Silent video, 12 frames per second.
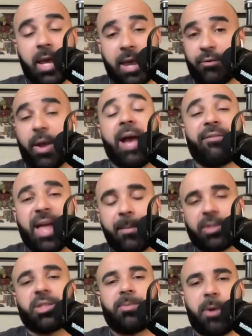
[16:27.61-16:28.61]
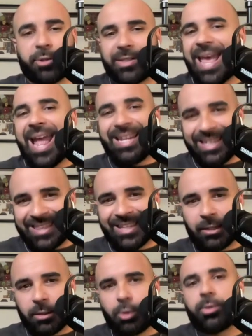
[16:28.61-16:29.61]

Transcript: If you have that much experience in anything,